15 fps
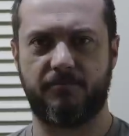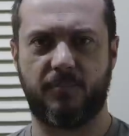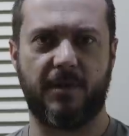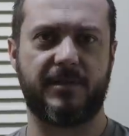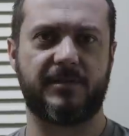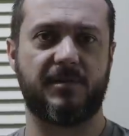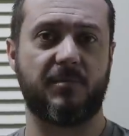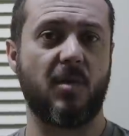
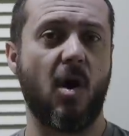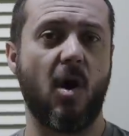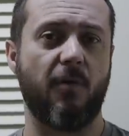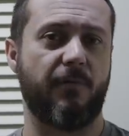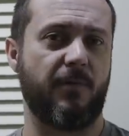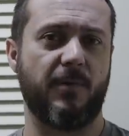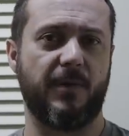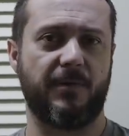bring some
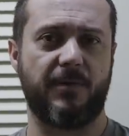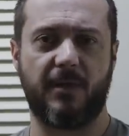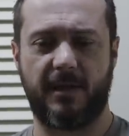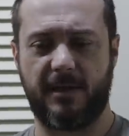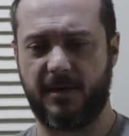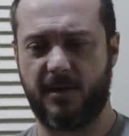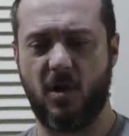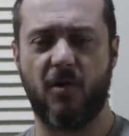coffee with you,
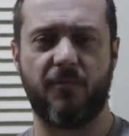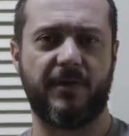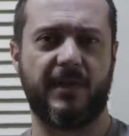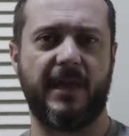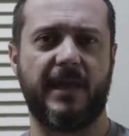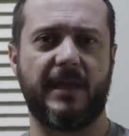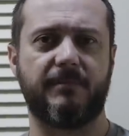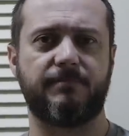like in a coffee
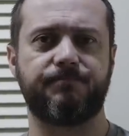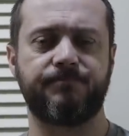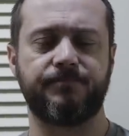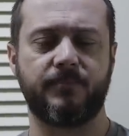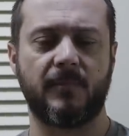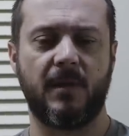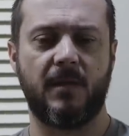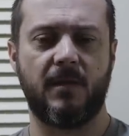can,
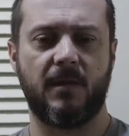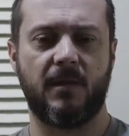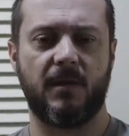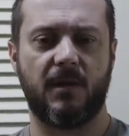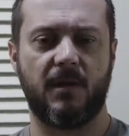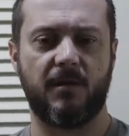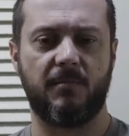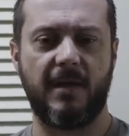
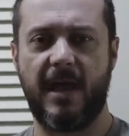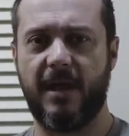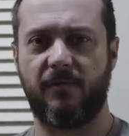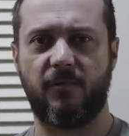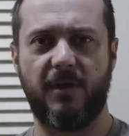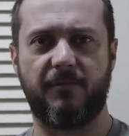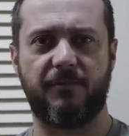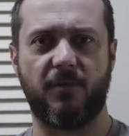
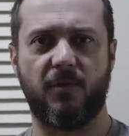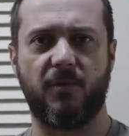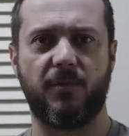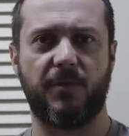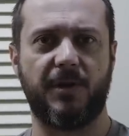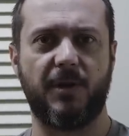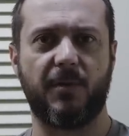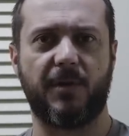halfway
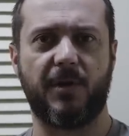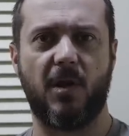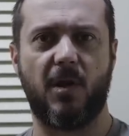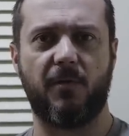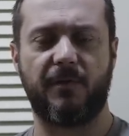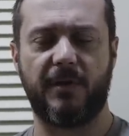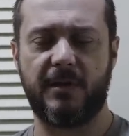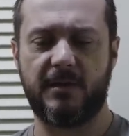full, you know, with
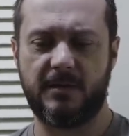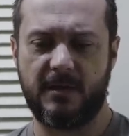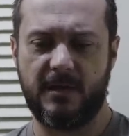coffee.